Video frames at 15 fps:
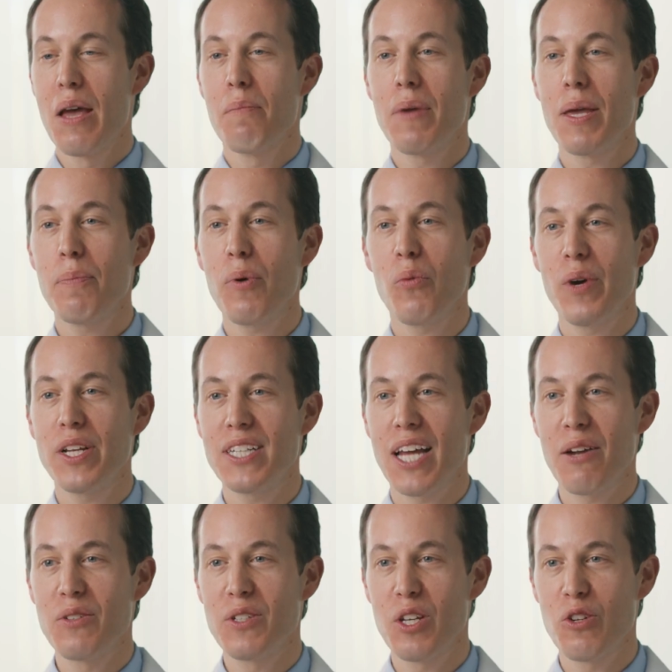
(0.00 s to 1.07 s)
People with
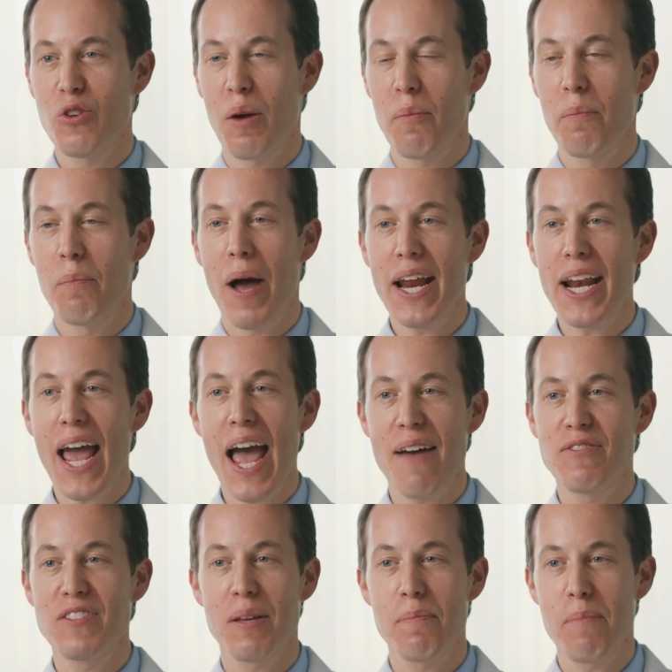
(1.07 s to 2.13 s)
Down syndrome might
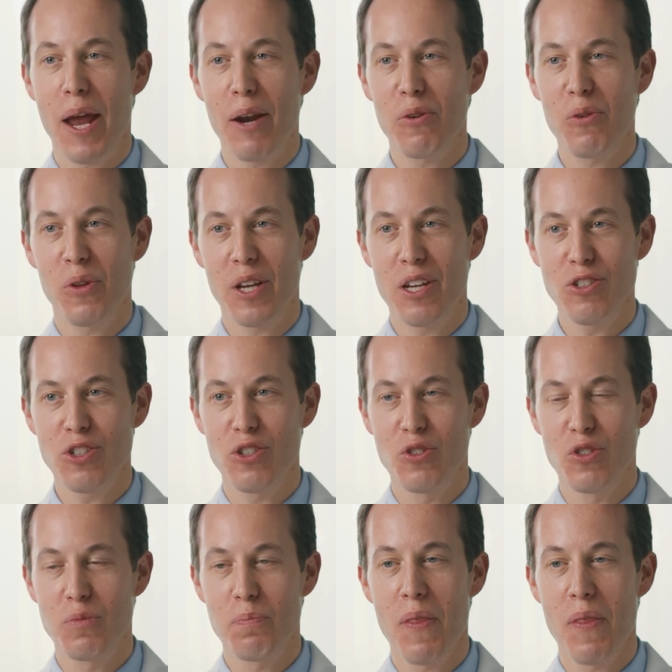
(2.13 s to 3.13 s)
have some medical issues,